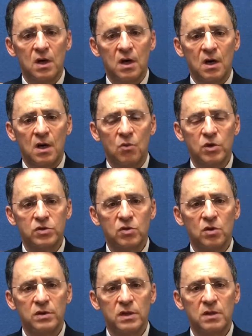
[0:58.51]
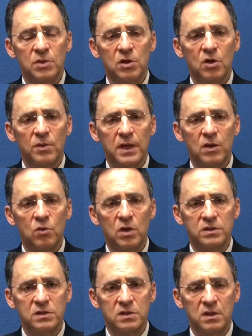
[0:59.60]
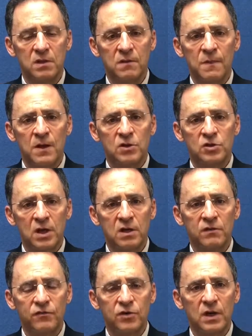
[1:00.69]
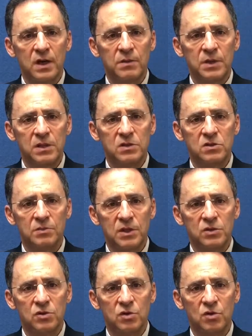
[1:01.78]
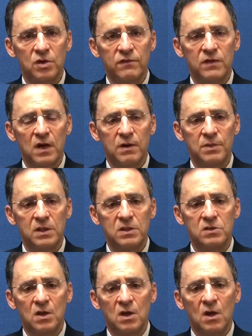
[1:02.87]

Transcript: what's called a hemoglobin A1C, checking for diabetes to make sure you don't have diabetes.